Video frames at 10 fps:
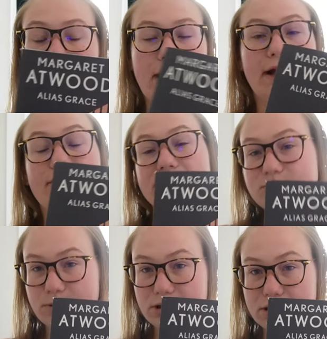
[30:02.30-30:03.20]
I got
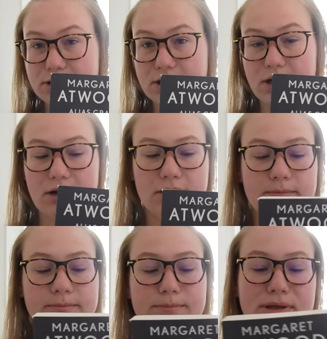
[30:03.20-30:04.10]
this book
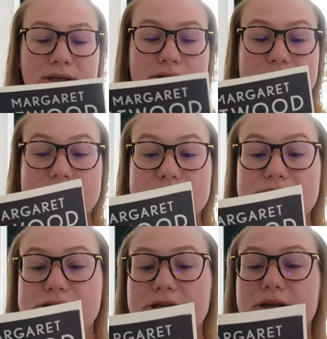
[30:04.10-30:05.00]
um,
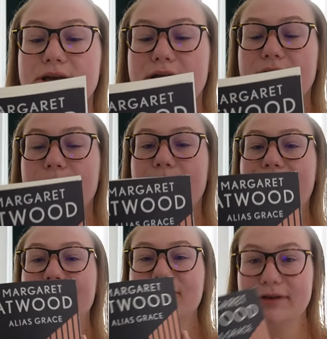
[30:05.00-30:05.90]
because
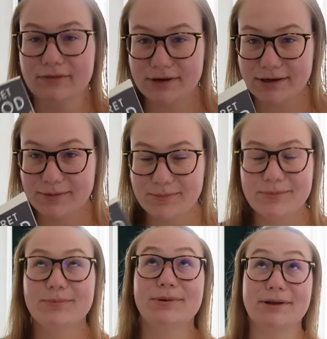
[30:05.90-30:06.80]
my favorite
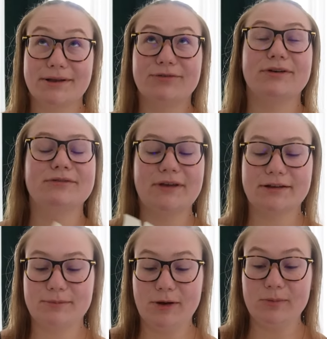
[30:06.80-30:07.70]
book, fun
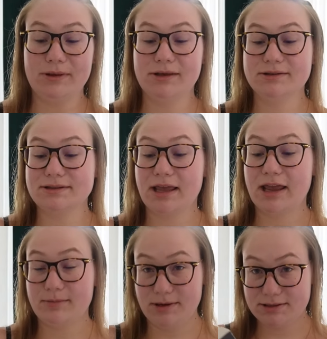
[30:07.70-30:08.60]
fact about me, is The
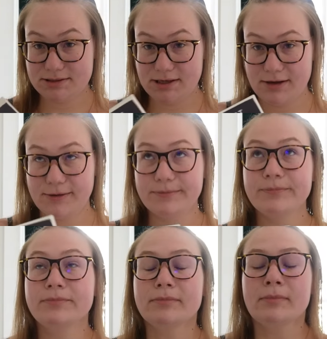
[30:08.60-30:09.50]
Handmaid's Tale.
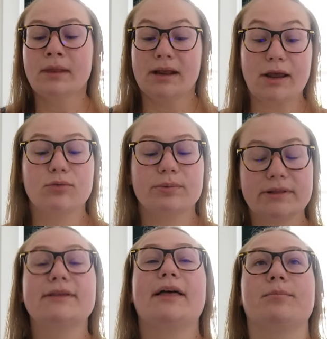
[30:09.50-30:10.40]
And I
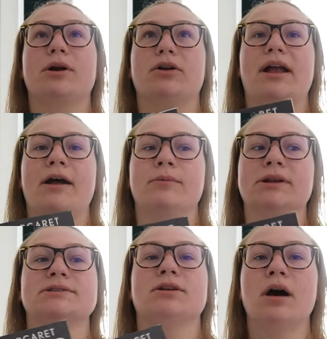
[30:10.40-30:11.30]
really like Margaret Atwood
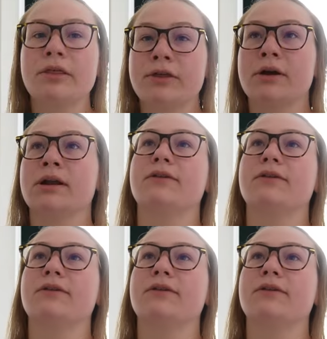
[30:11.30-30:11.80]
as an author, and